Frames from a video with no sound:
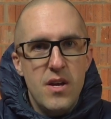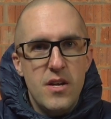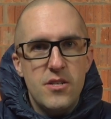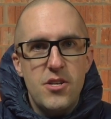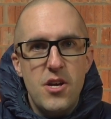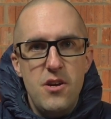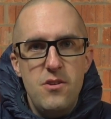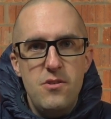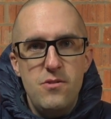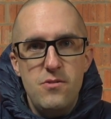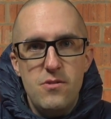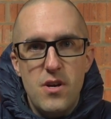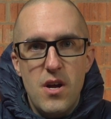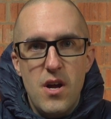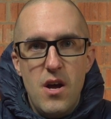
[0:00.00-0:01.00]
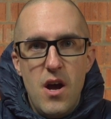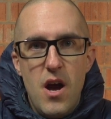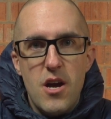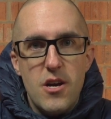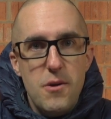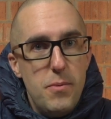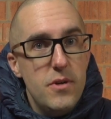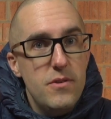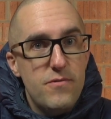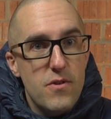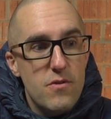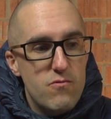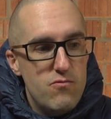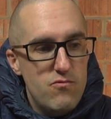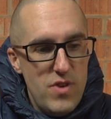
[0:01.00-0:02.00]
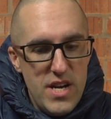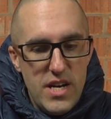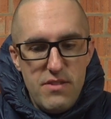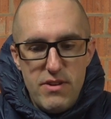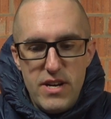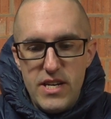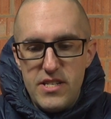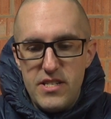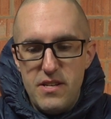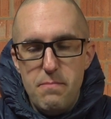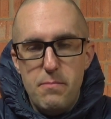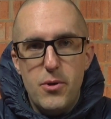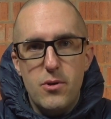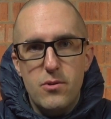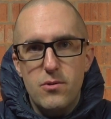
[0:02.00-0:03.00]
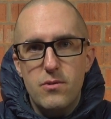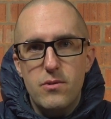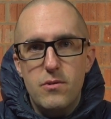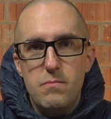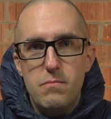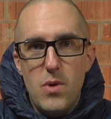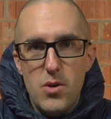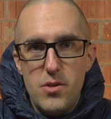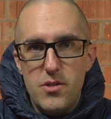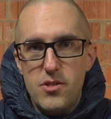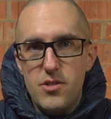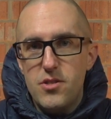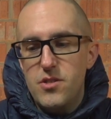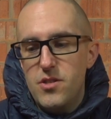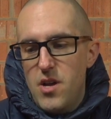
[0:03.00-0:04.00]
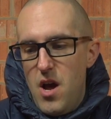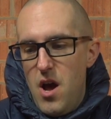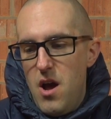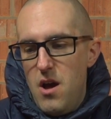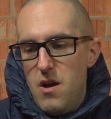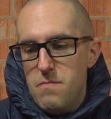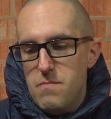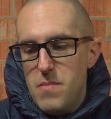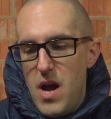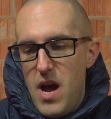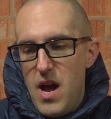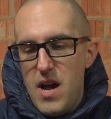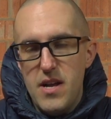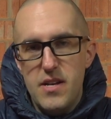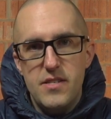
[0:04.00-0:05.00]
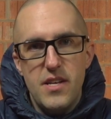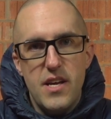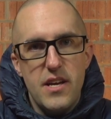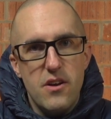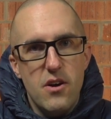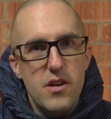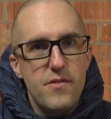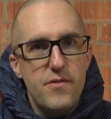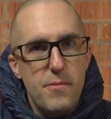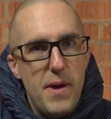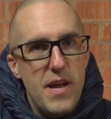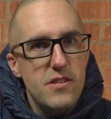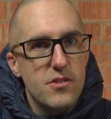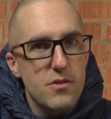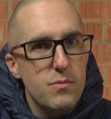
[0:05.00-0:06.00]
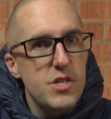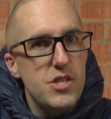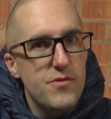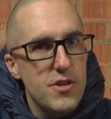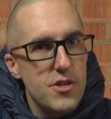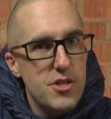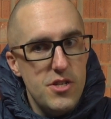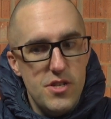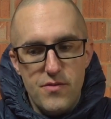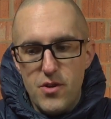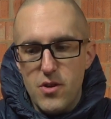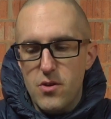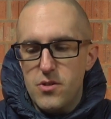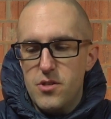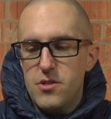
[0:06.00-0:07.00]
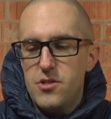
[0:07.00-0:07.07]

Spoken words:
So a couple of really simple mods, and it kind of depends on which version you've got.